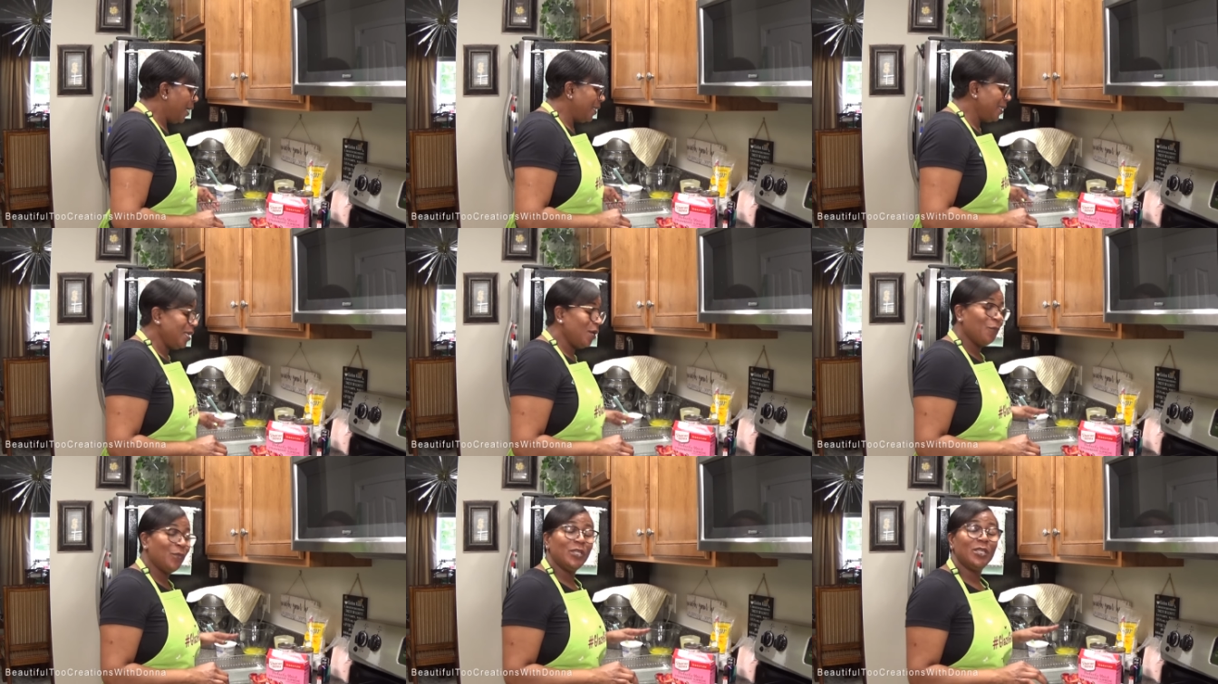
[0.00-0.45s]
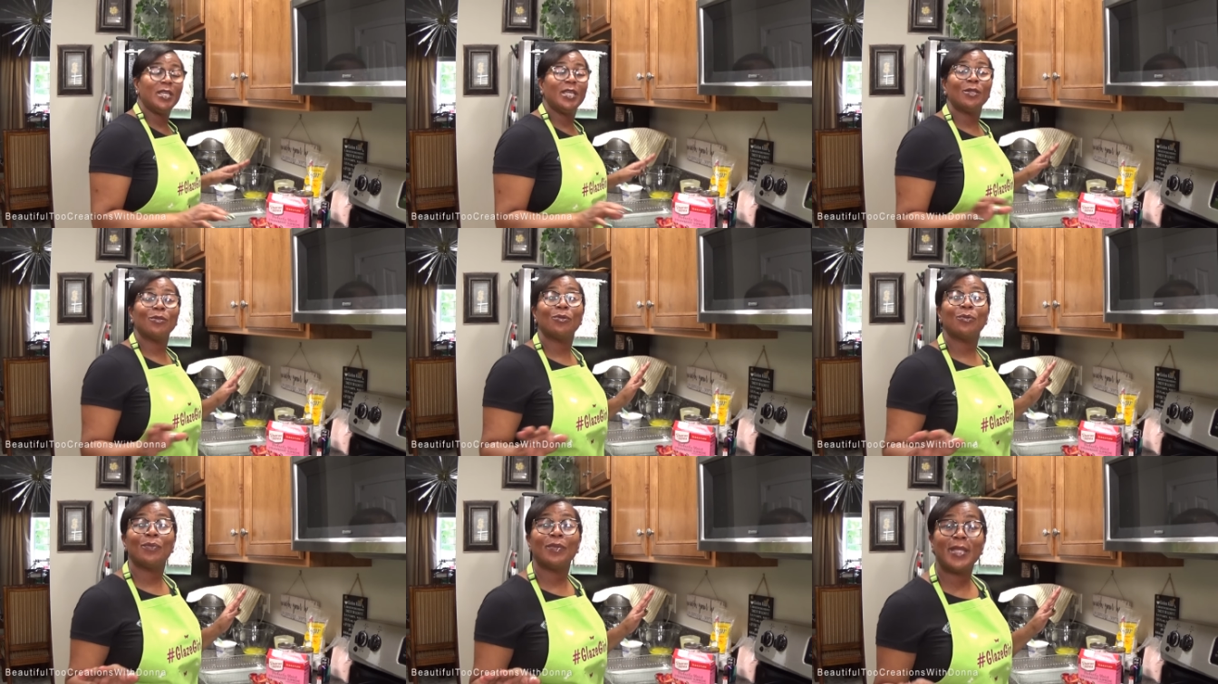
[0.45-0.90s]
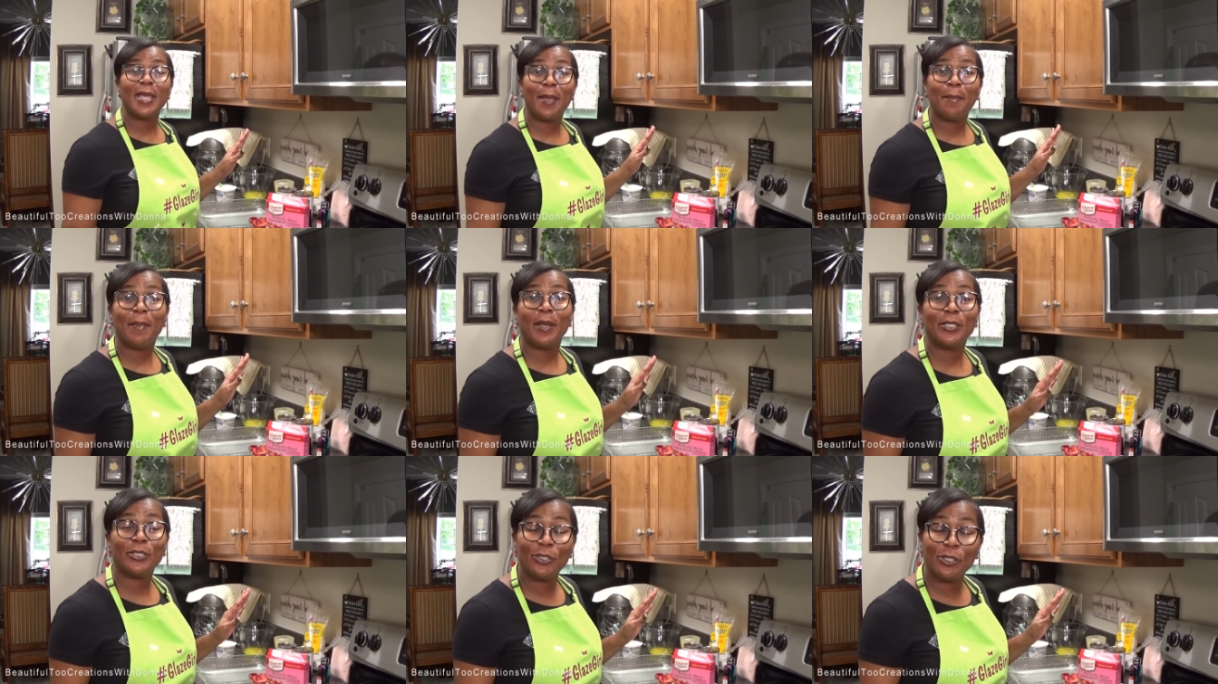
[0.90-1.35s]
And then when you get through with
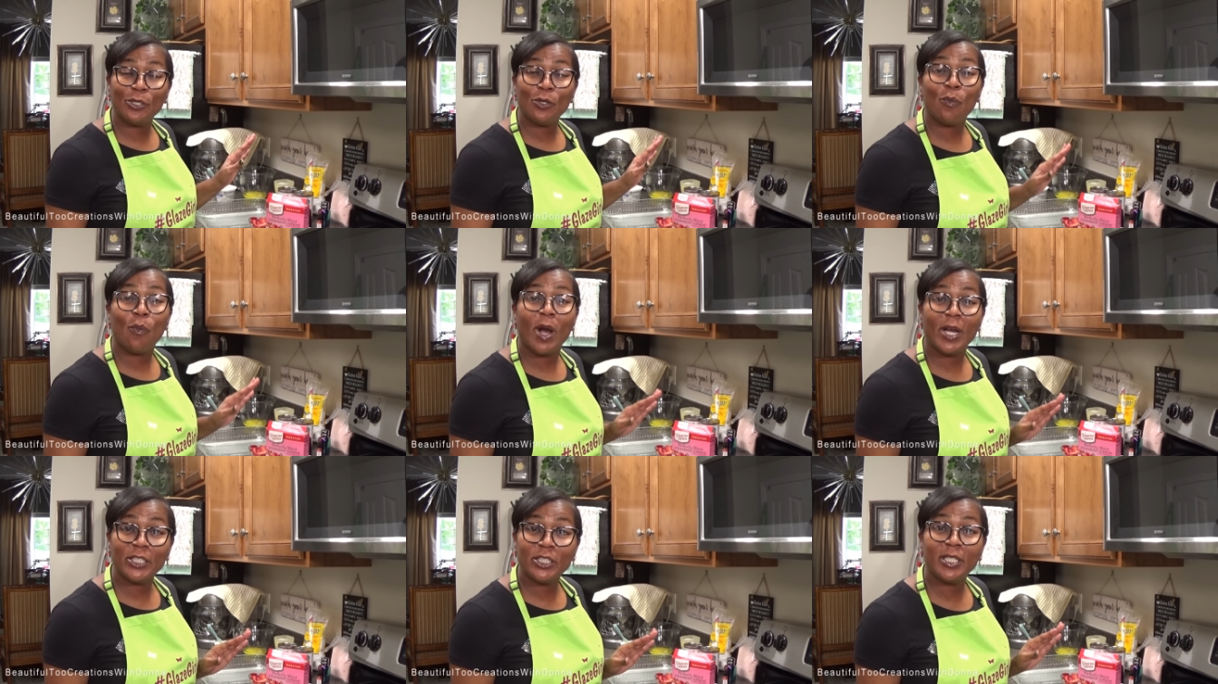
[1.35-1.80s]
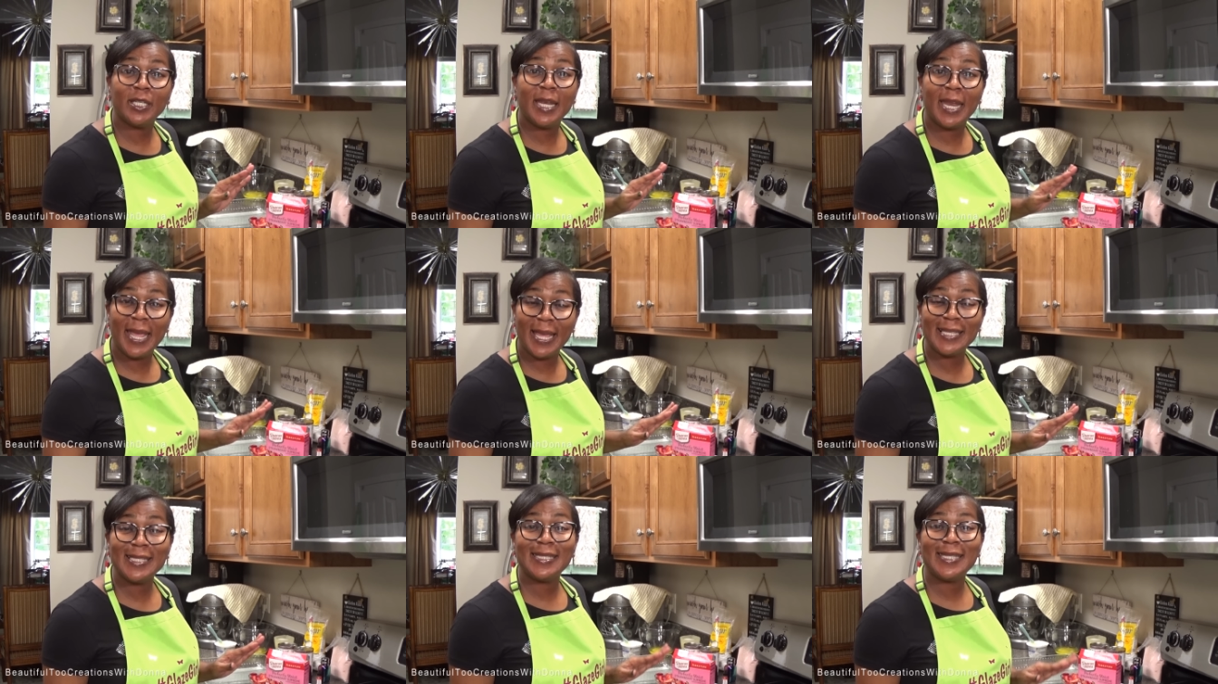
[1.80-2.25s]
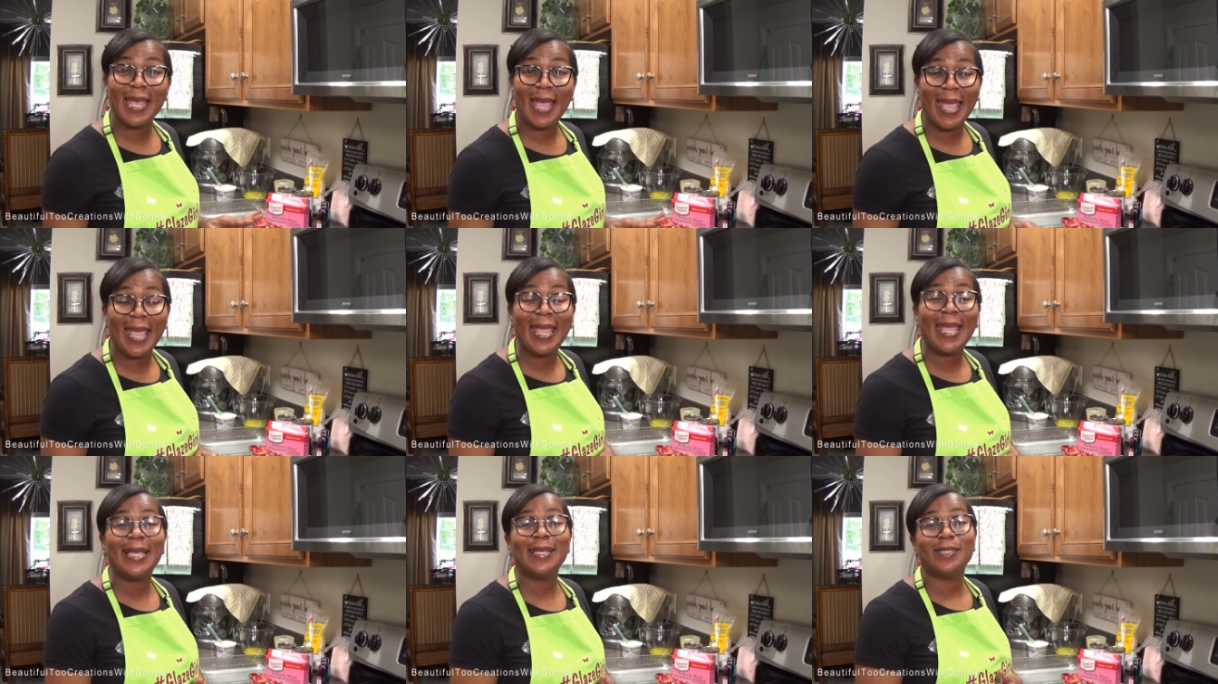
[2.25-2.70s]
that, make sure you wash your nasty
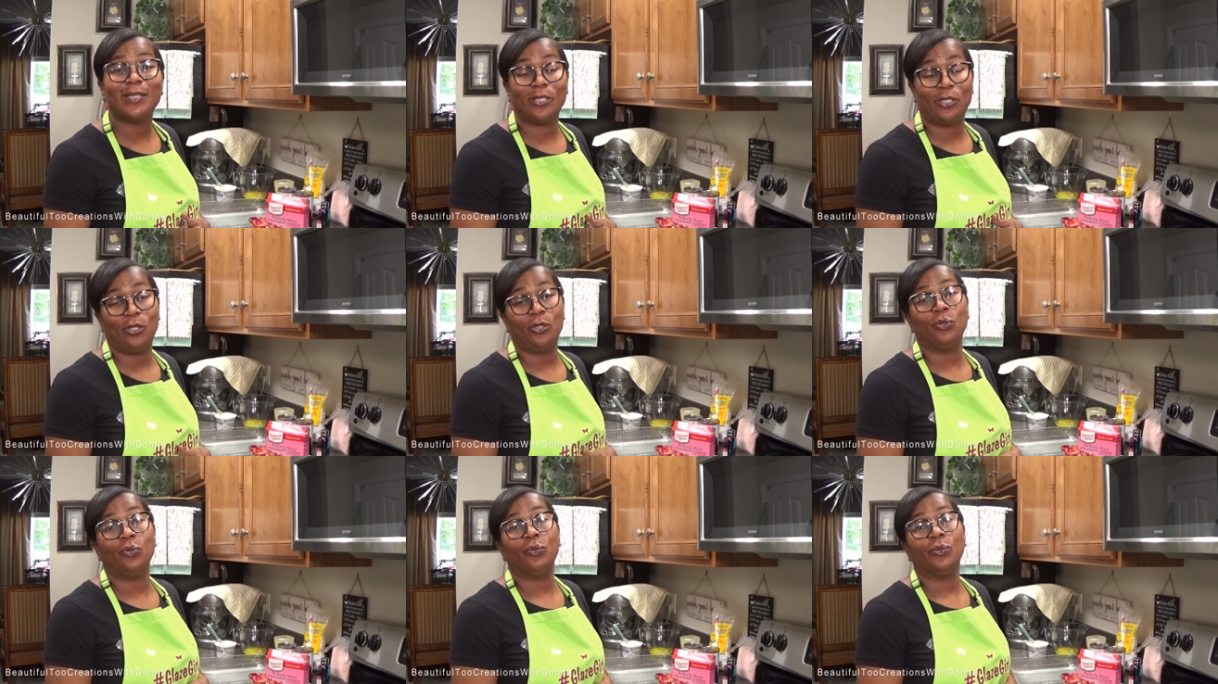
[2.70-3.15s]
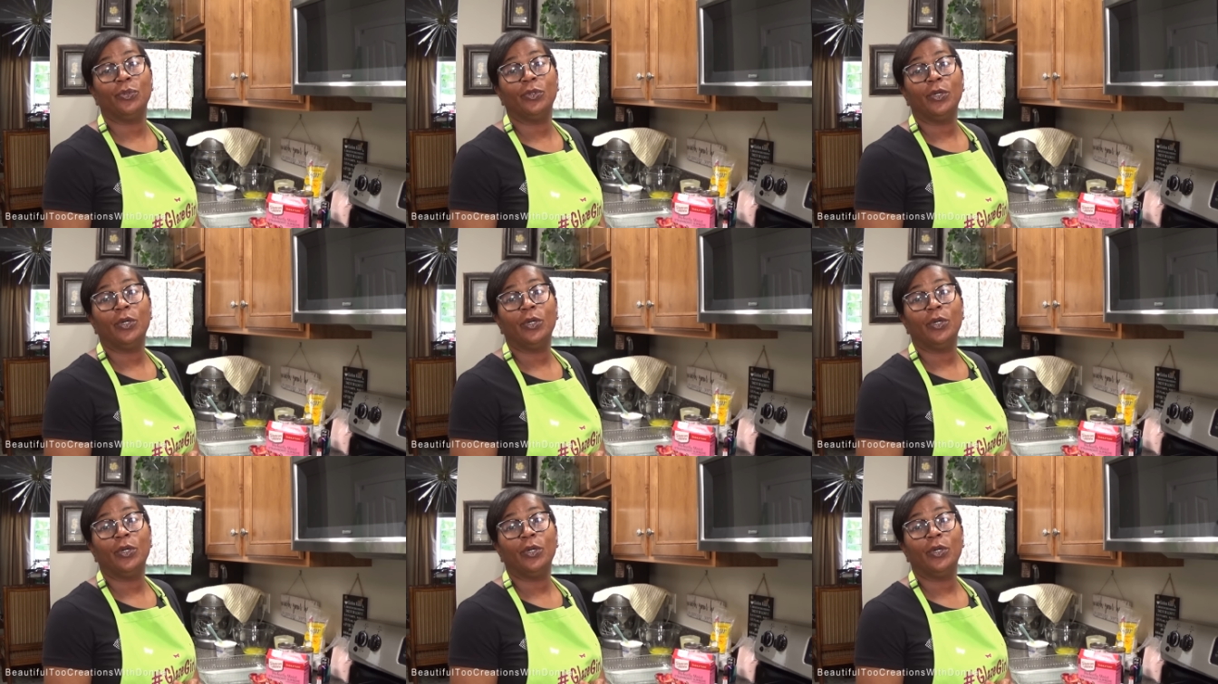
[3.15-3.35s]
hands too.